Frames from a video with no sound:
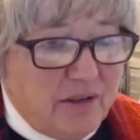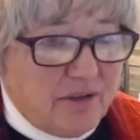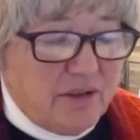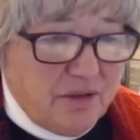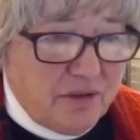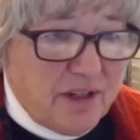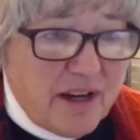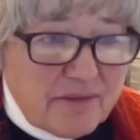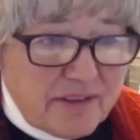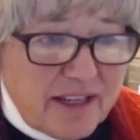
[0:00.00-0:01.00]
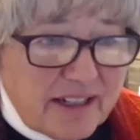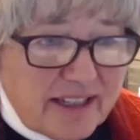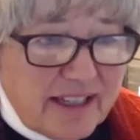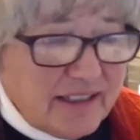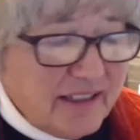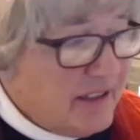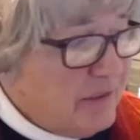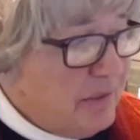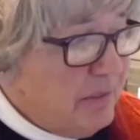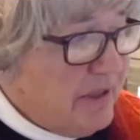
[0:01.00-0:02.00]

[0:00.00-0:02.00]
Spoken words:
Could you cover that again a little bit?